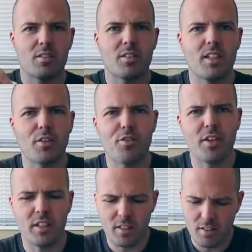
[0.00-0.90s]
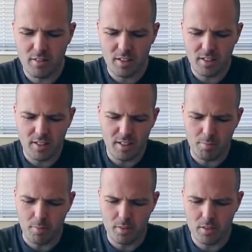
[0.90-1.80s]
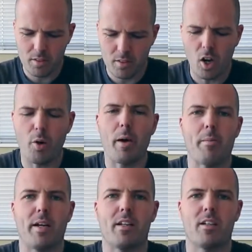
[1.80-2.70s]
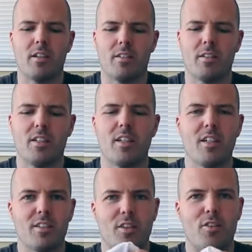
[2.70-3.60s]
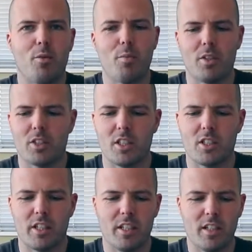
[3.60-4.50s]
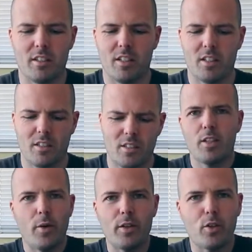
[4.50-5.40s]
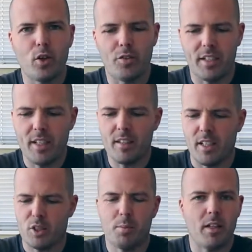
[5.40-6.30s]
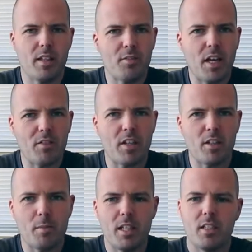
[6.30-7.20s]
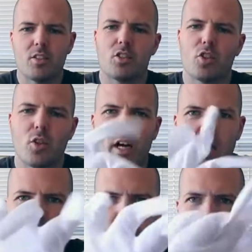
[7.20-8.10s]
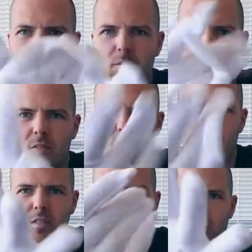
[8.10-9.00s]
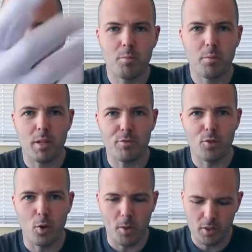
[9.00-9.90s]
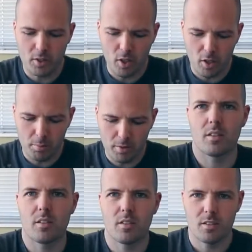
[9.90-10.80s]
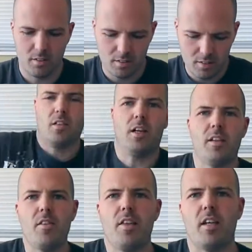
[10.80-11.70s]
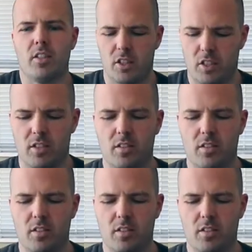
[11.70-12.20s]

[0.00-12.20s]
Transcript: What kind of freak do they think I am? Oh wait a minute, no. The thumb one's inside out. Now I don't know if I need this, but they've given it to me, so I'm a bit of foam on top, and then this.